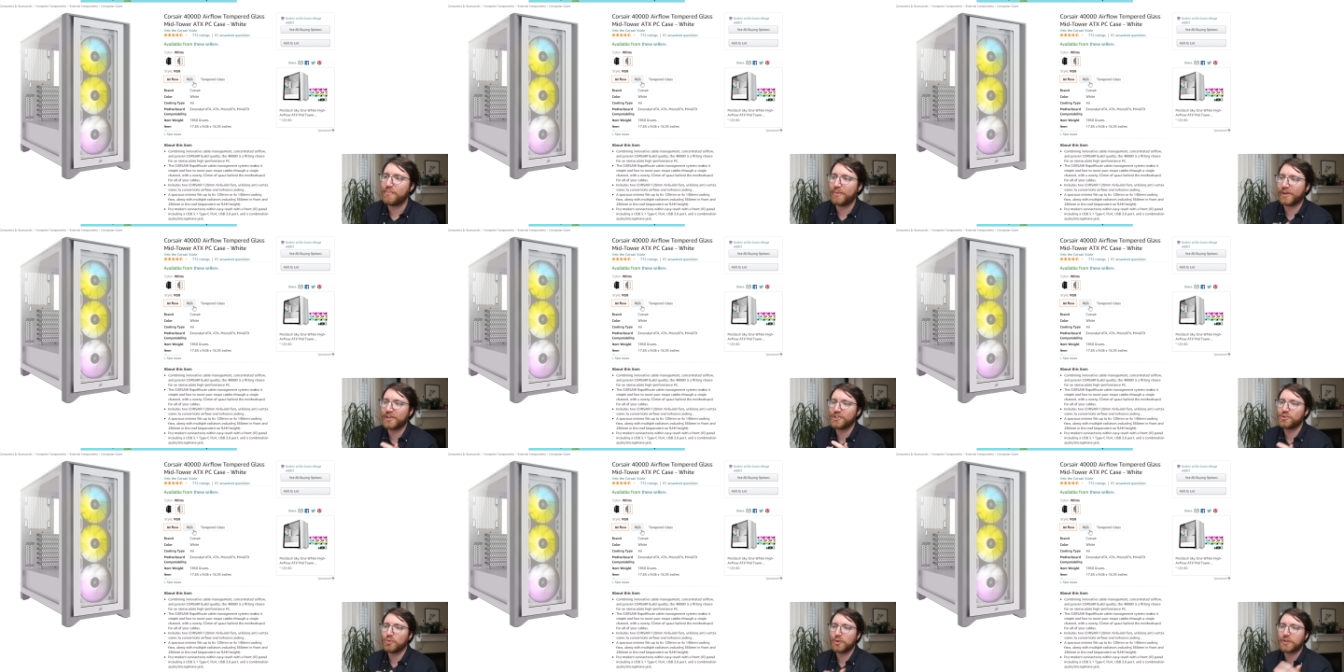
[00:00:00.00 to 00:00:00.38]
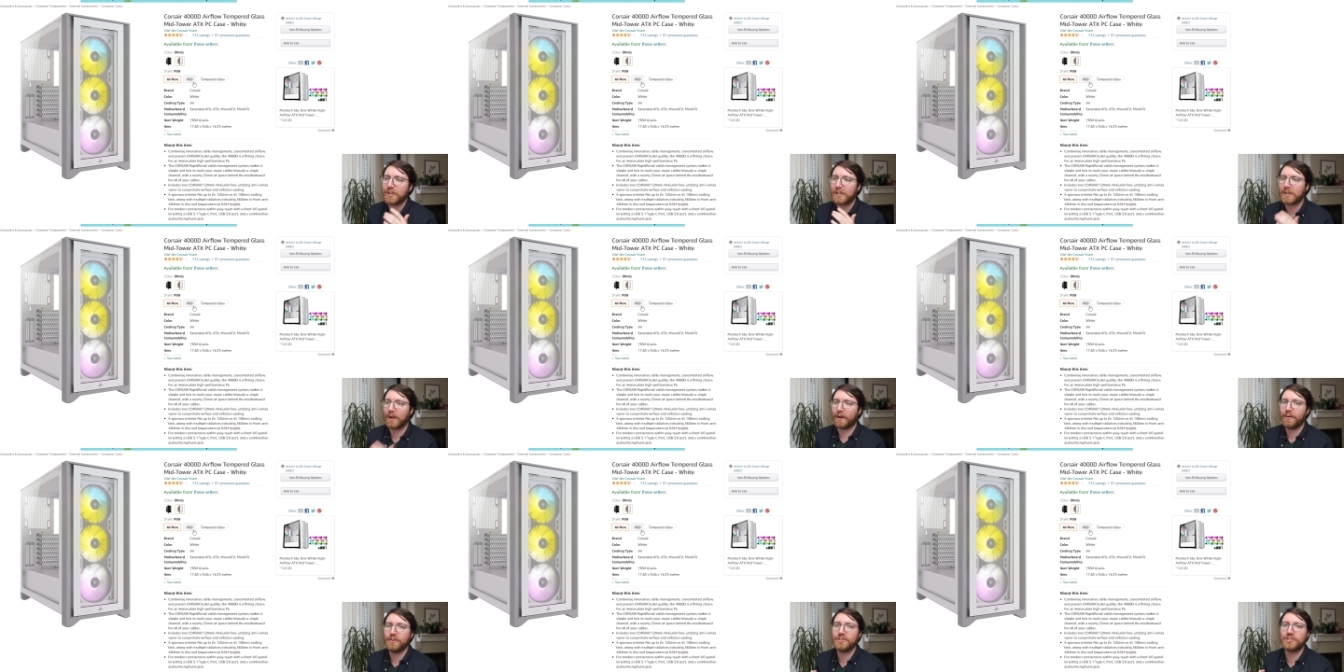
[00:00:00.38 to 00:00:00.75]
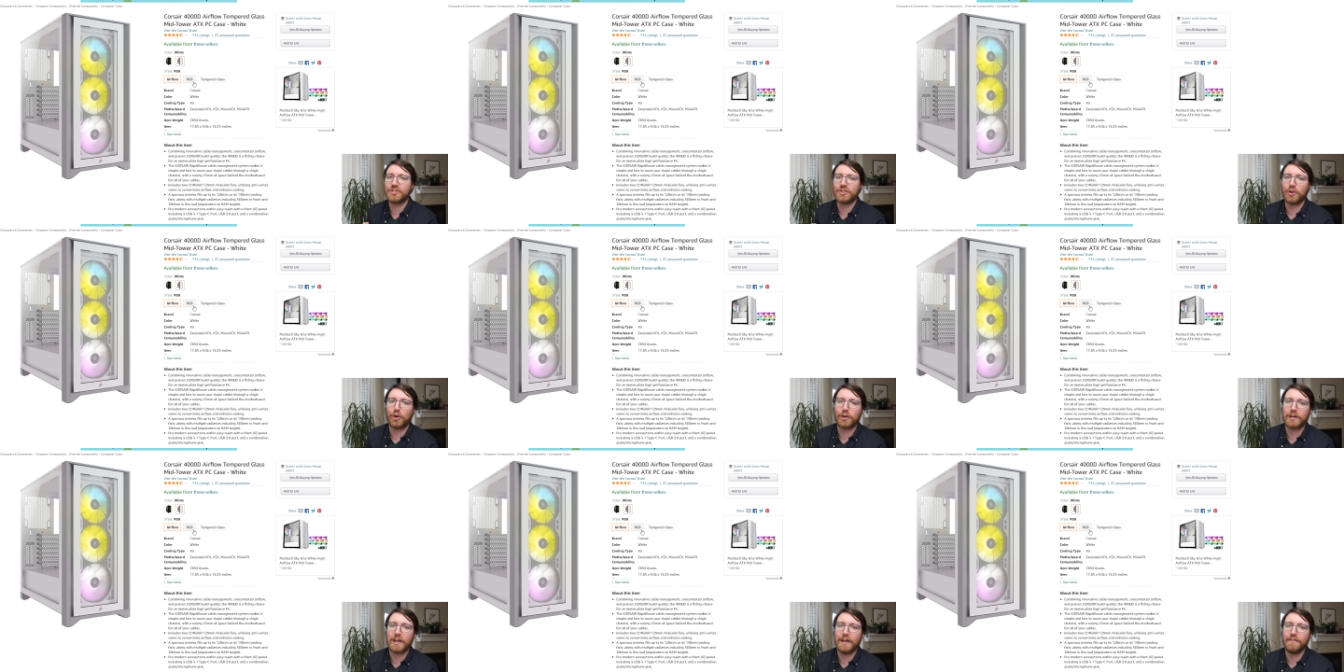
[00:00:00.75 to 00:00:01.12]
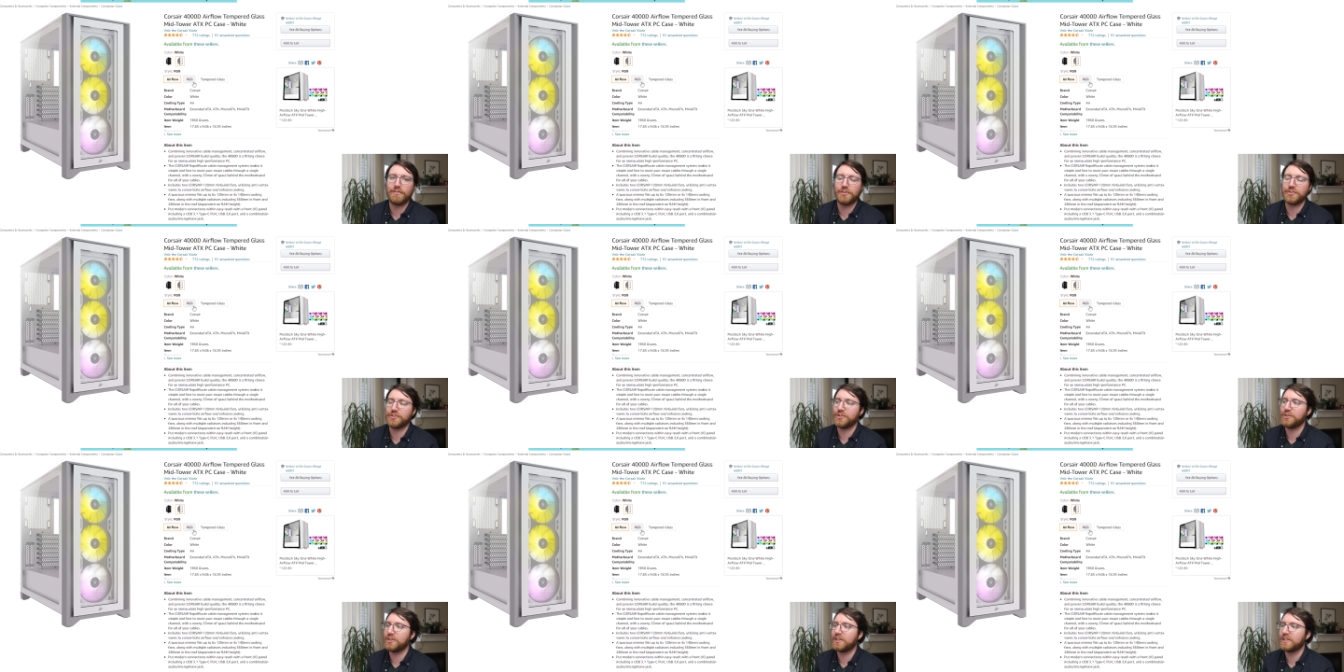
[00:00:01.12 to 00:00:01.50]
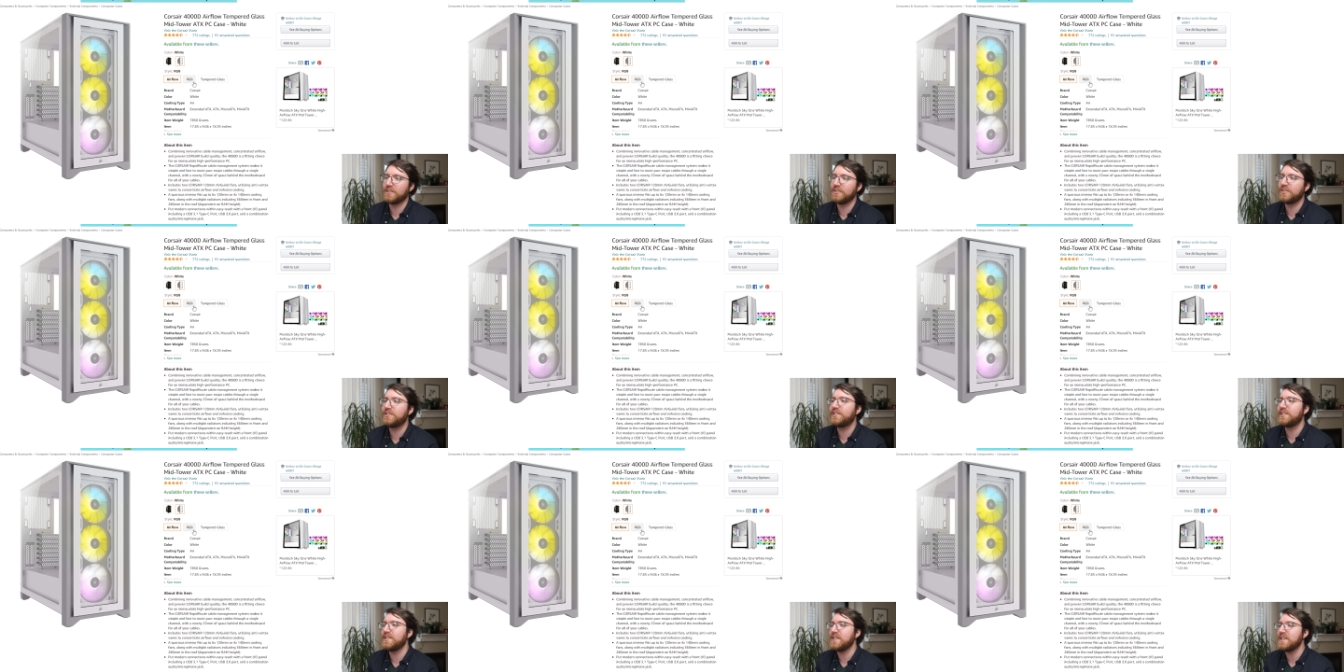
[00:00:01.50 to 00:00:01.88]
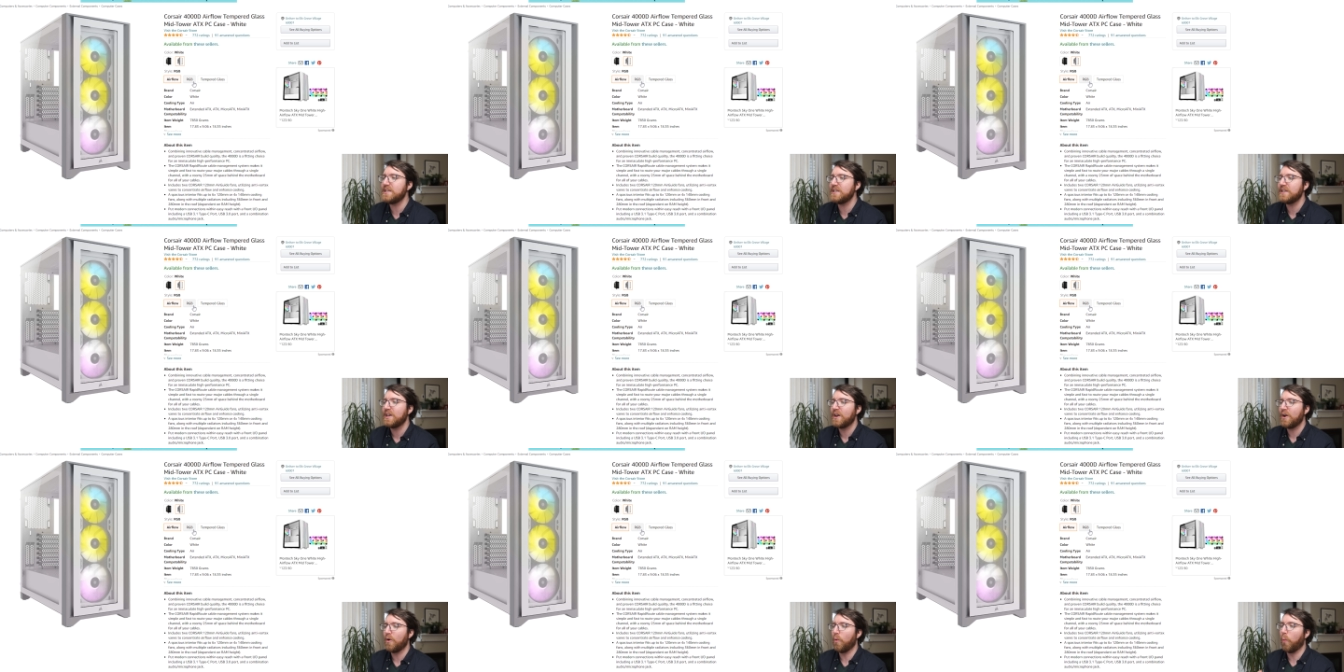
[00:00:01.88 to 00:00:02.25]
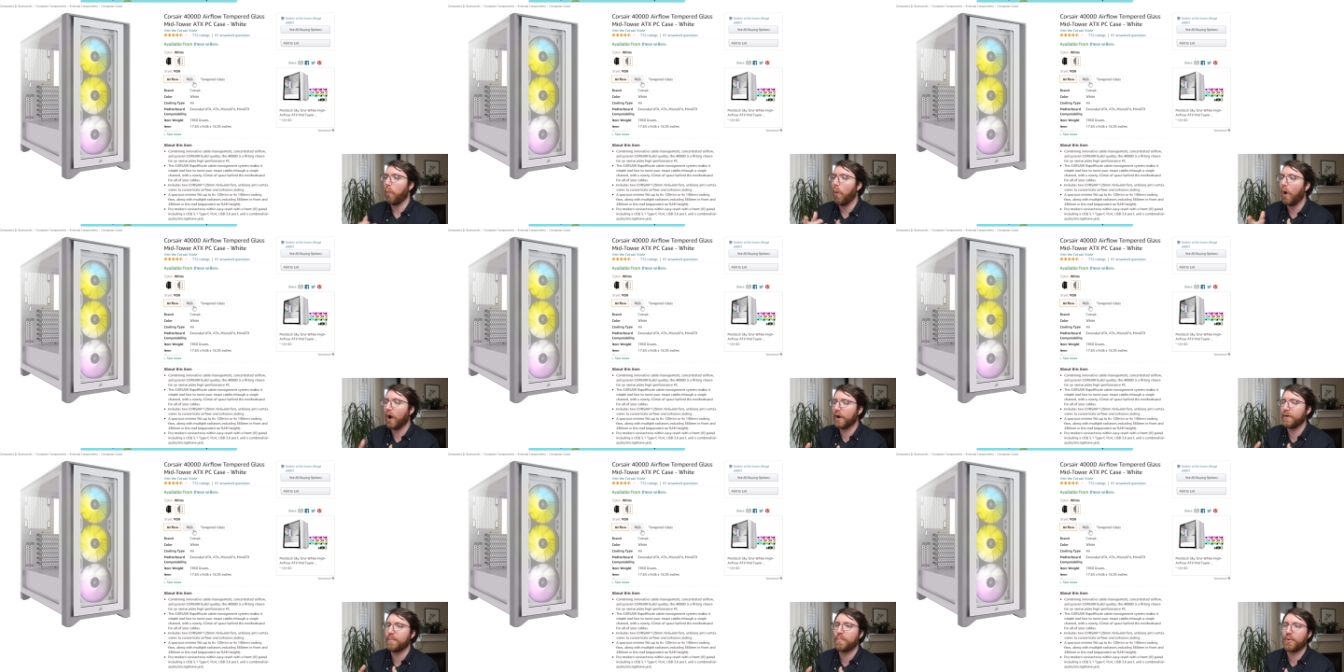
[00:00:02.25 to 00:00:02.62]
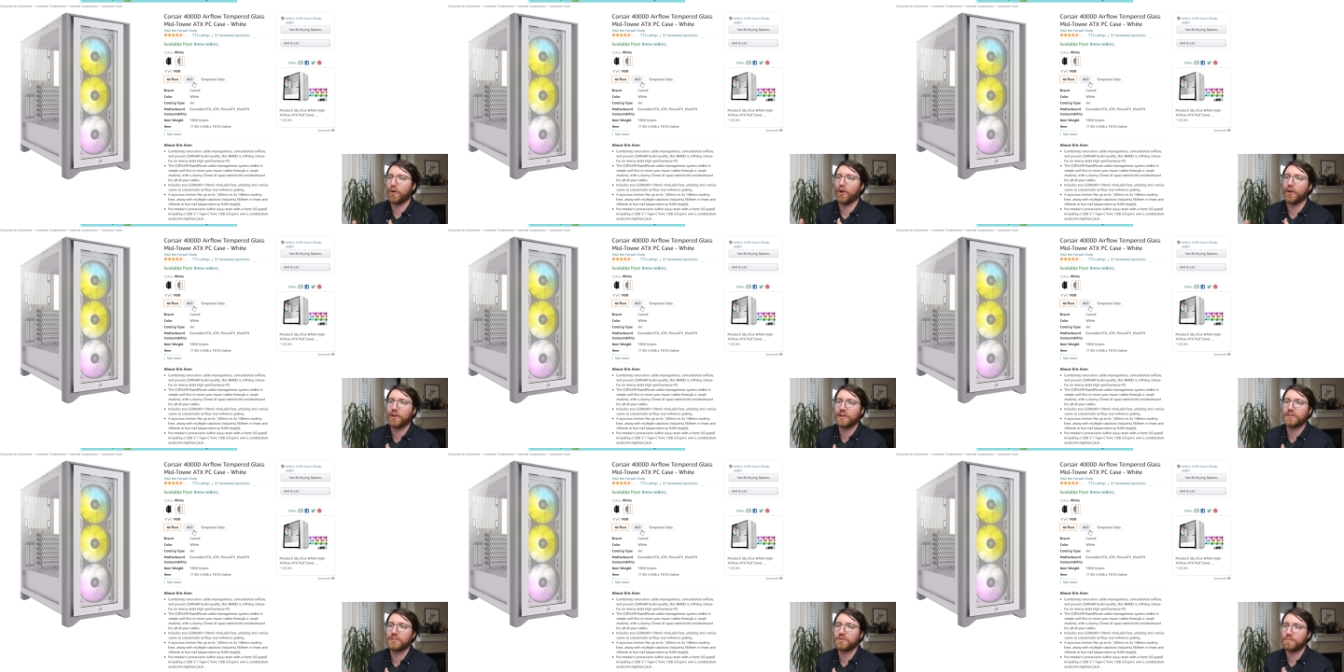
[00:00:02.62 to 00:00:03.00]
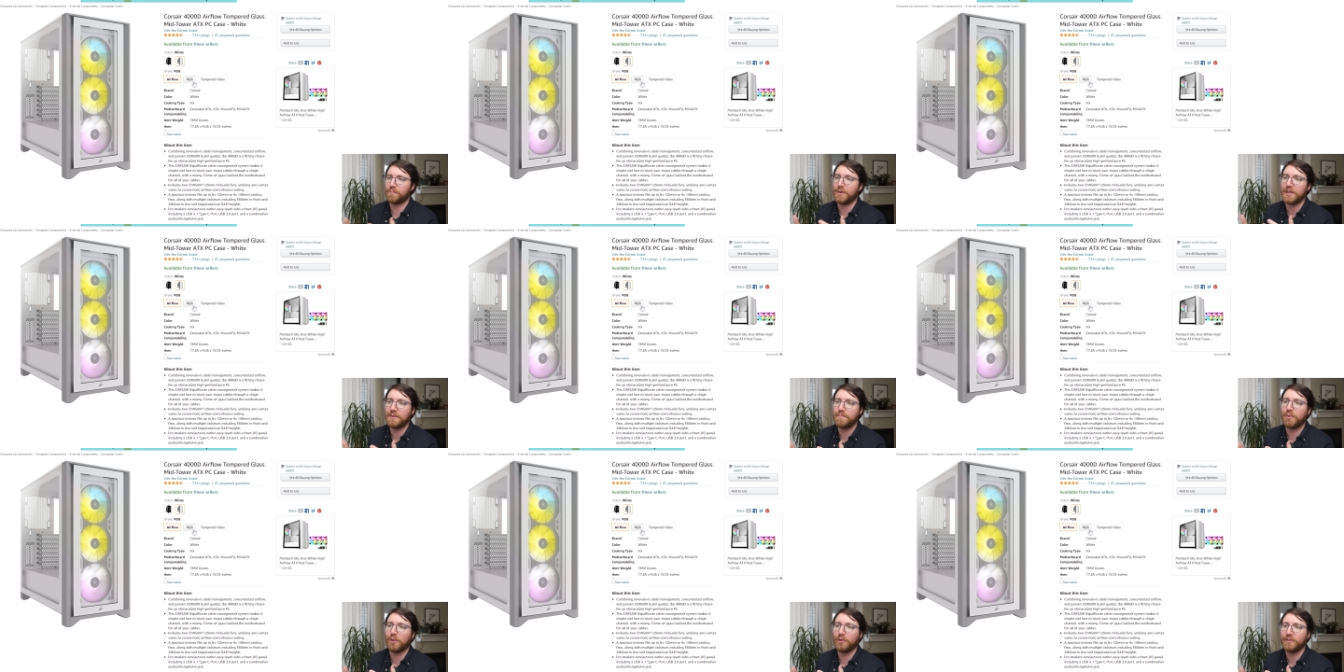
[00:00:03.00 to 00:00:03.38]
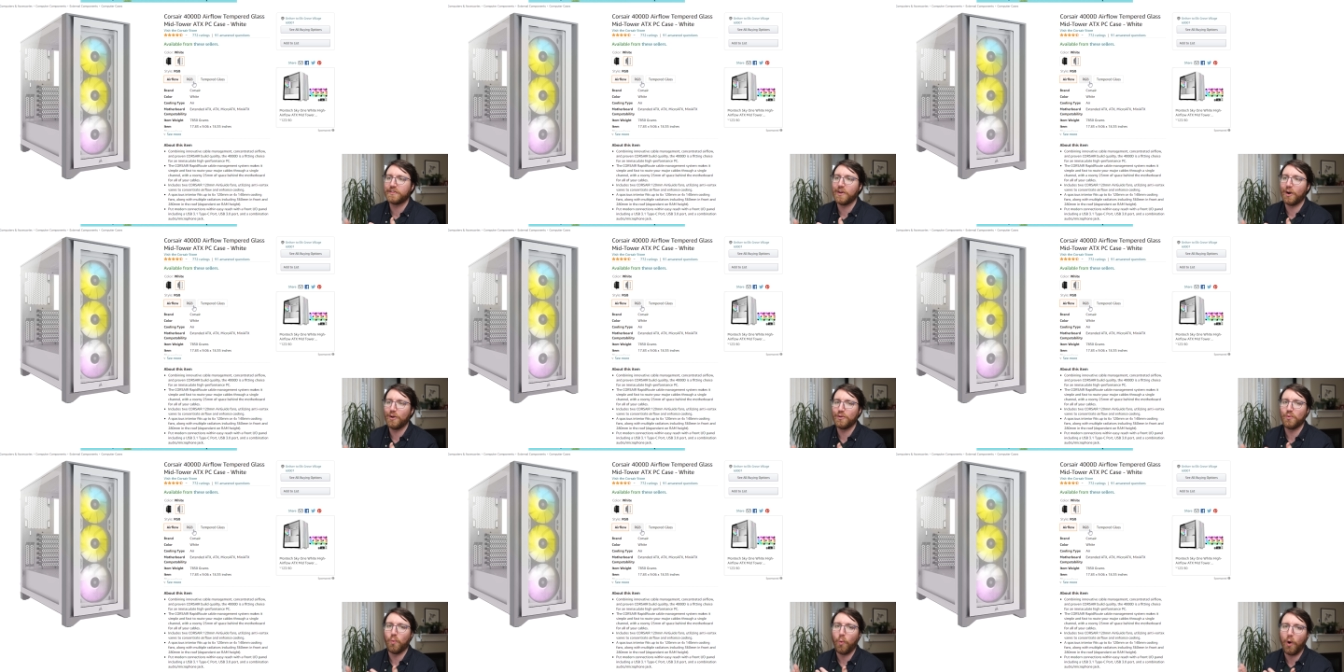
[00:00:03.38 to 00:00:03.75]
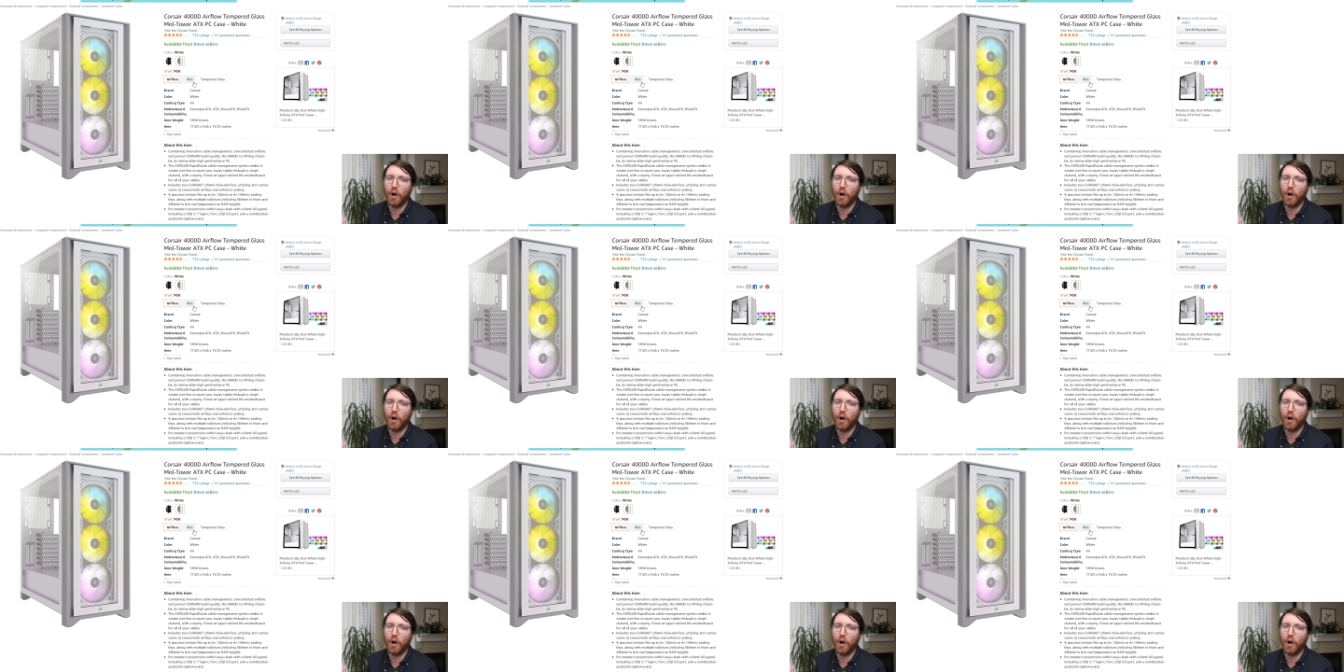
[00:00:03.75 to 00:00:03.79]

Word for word: Because with the current stock levels, you can see what products people don't